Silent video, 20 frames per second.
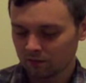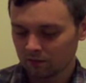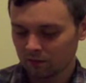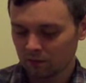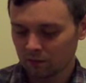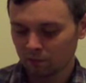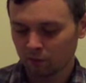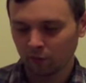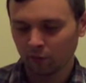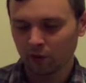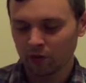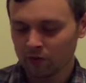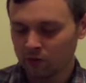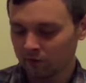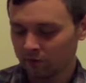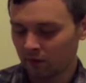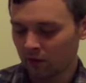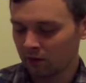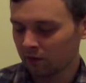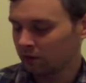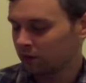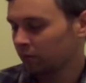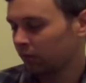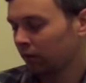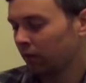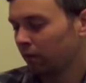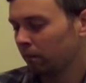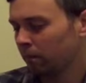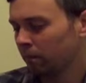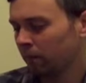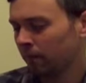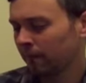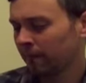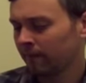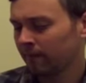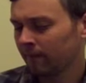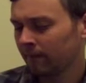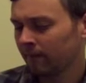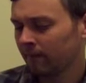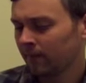that progression of colors from.
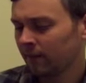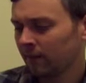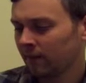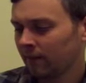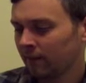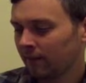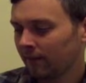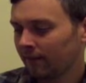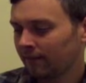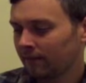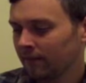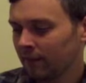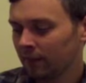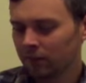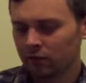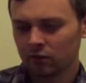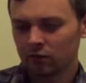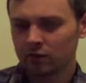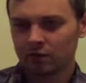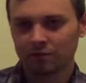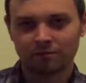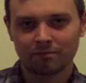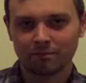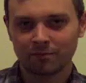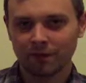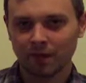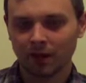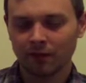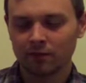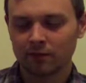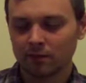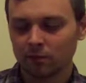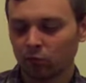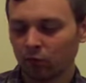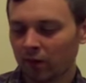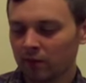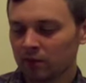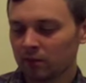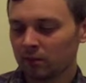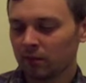It just kind of seemed
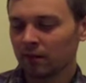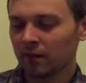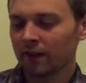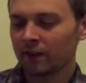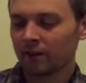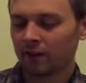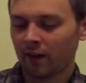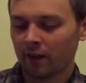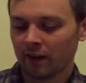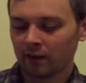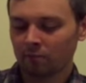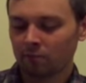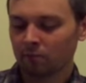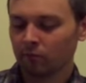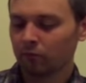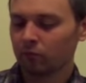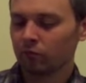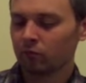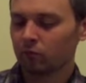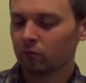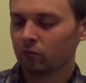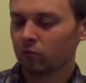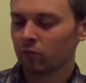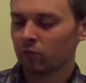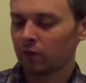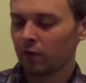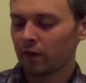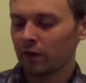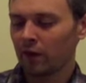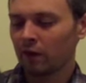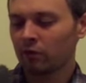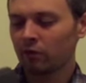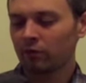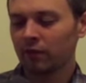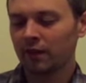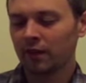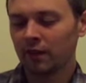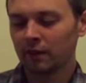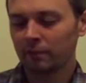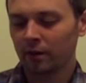right to me. Later I found out
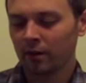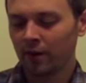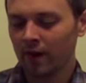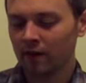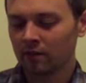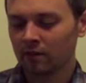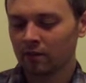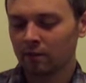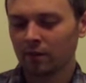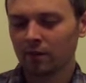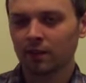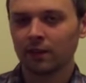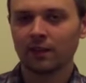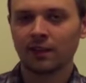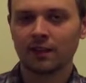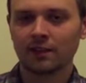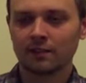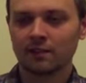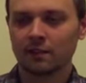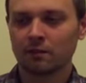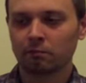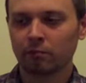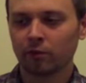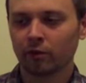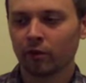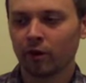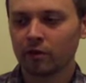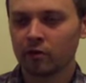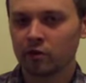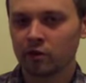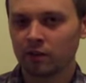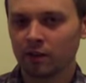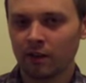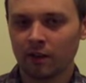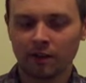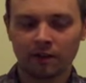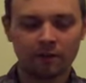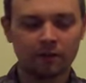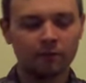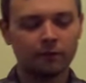reading about alchemy that that's the progression
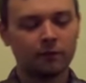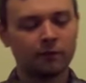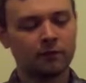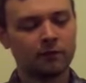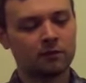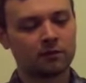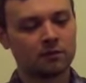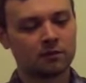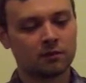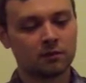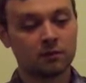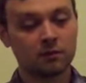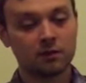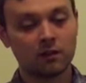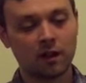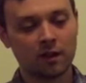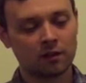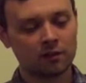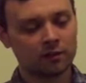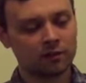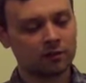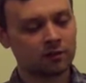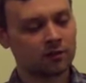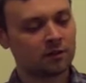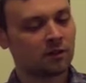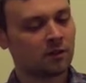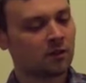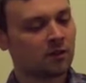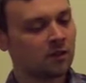of colors